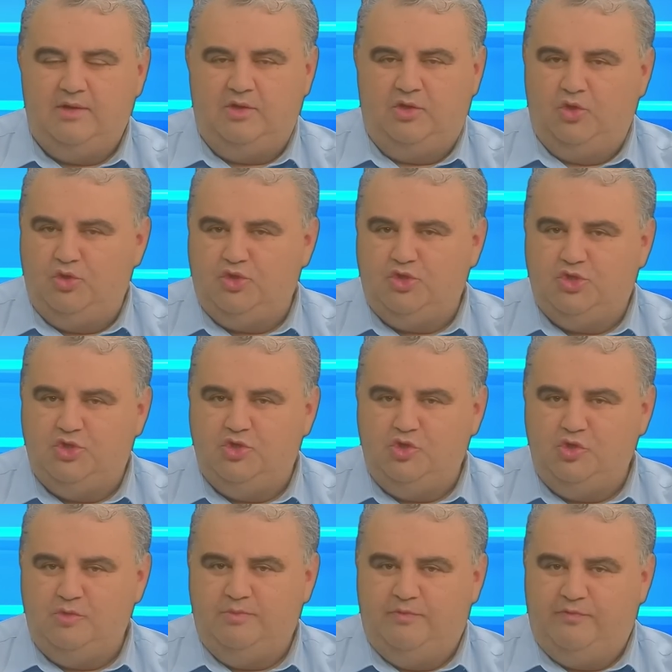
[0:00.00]

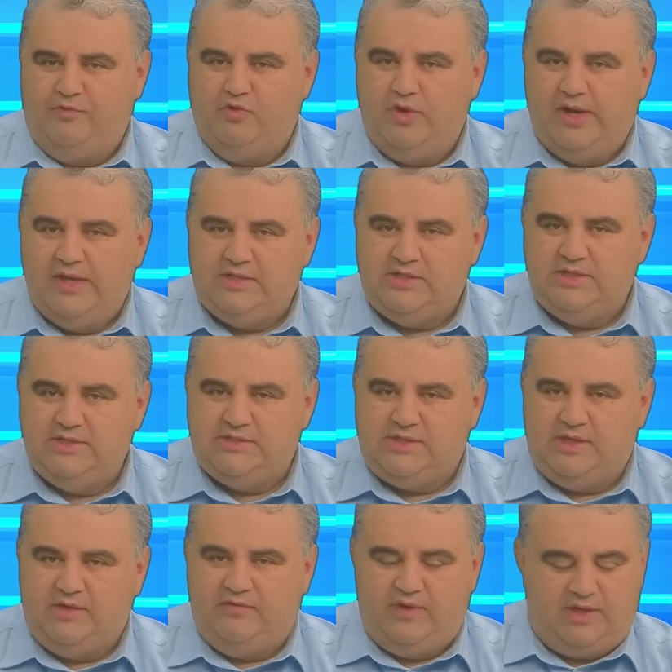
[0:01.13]
YouTube, For Racing
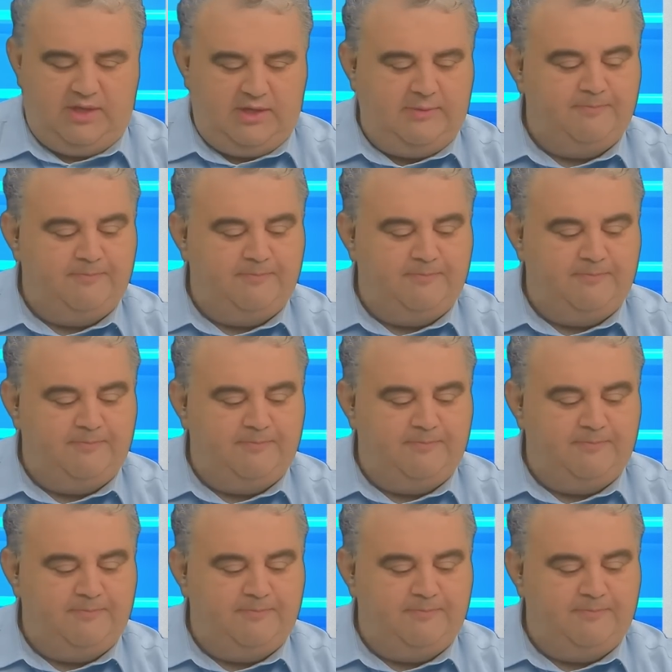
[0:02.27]
TV.